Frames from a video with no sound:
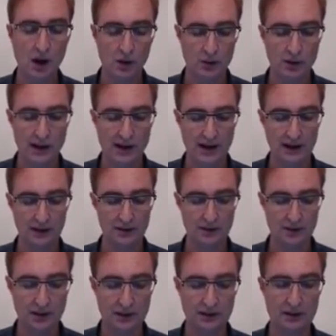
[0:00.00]
Okay,
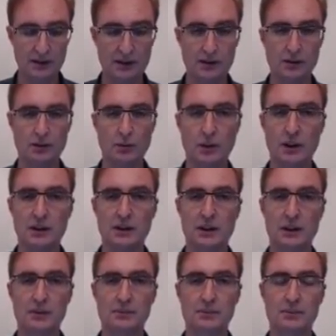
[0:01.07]
so this is
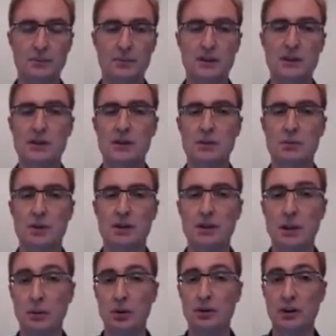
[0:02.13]
what
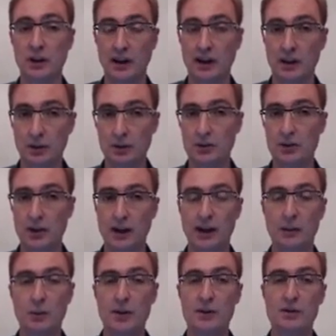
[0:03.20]
network delay looks
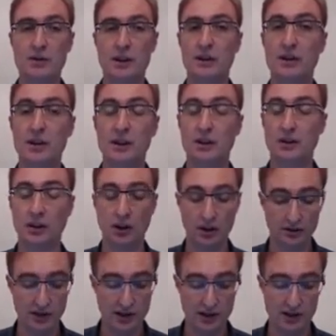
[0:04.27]
like when you send things
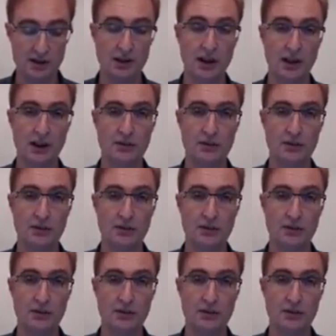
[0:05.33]
over the internet.